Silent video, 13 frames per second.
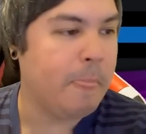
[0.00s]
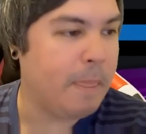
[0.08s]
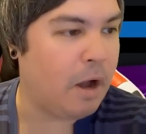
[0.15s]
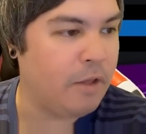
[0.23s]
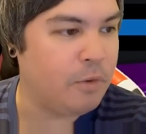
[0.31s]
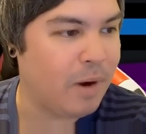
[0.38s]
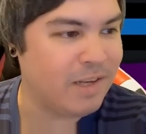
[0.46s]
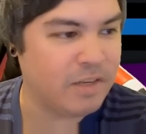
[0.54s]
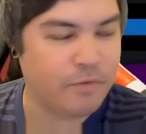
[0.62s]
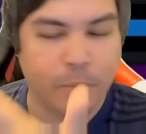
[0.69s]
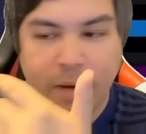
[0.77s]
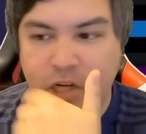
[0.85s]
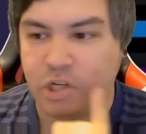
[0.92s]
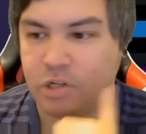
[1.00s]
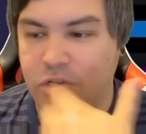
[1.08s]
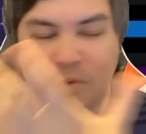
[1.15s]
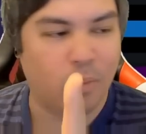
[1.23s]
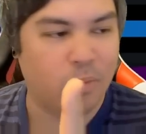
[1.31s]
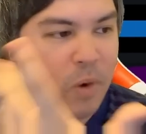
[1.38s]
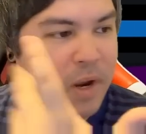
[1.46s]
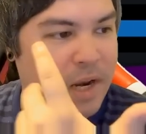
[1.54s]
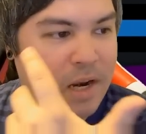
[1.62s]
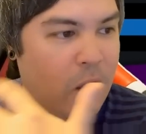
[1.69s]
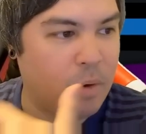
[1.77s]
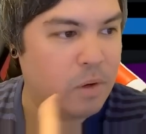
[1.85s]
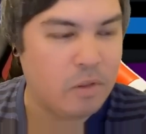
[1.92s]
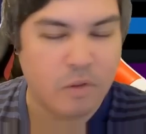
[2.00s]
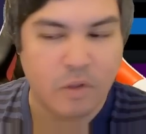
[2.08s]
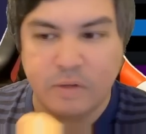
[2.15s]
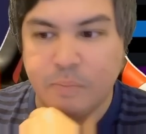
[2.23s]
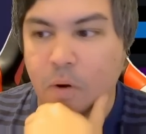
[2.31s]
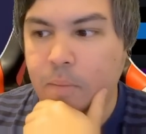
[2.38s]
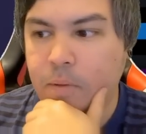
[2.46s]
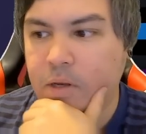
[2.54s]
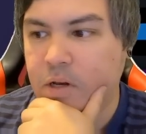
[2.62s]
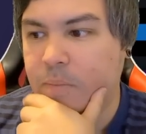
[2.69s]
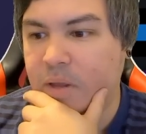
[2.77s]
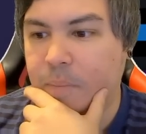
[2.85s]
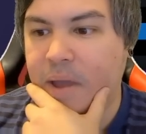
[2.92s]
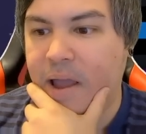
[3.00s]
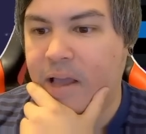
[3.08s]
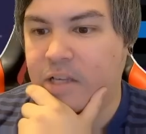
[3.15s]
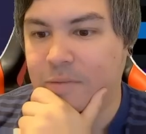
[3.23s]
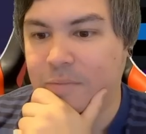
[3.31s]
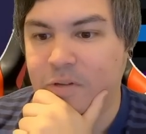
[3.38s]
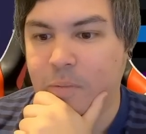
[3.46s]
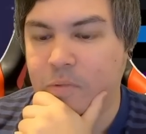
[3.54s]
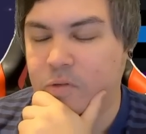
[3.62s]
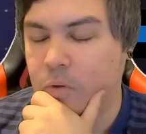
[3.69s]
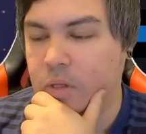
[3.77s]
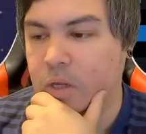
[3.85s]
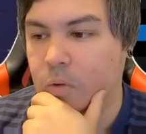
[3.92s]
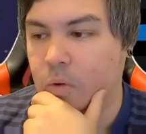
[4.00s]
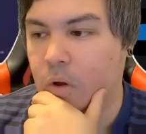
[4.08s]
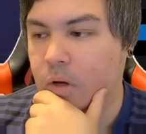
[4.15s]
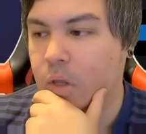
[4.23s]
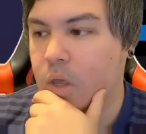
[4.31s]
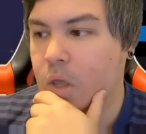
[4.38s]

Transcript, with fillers: Otherwise, if you're patient, just wait it out, and there's probably going to be a pass of some sort later on.